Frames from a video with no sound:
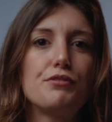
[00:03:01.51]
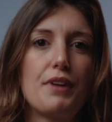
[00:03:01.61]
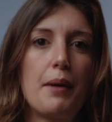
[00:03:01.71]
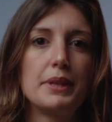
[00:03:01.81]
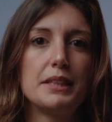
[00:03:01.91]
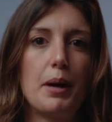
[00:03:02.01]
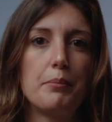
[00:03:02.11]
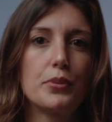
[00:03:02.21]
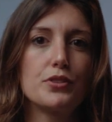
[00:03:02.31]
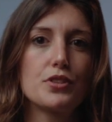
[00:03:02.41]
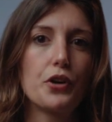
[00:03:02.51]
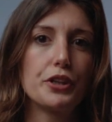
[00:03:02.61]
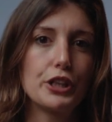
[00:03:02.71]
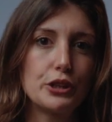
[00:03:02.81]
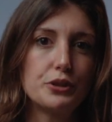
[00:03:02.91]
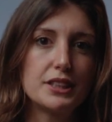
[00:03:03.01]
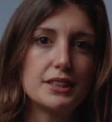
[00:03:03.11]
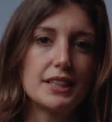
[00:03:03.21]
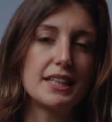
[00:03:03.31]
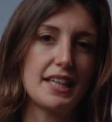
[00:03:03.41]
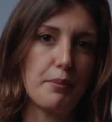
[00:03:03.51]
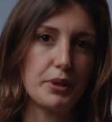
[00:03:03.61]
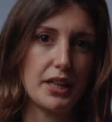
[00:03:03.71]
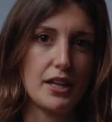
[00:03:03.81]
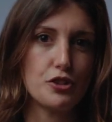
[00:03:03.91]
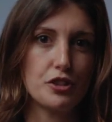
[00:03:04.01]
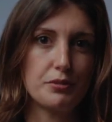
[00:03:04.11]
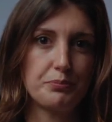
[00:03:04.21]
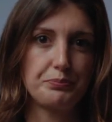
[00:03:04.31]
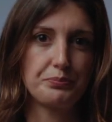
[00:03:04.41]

family members are included in the application.